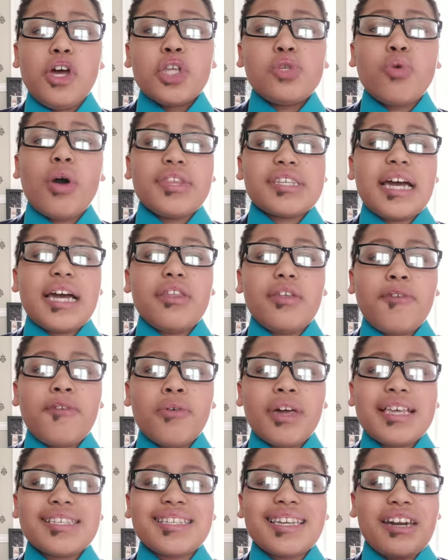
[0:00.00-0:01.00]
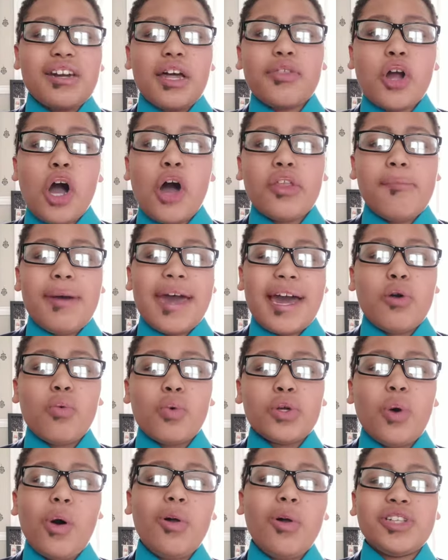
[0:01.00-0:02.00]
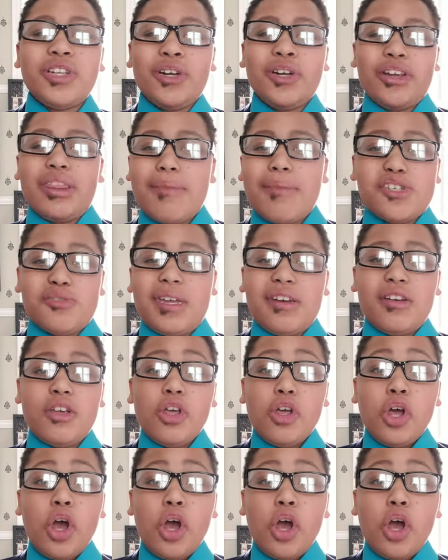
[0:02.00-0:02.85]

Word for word: two on the side of the phone case and another on the back, where you hold it during the measurement.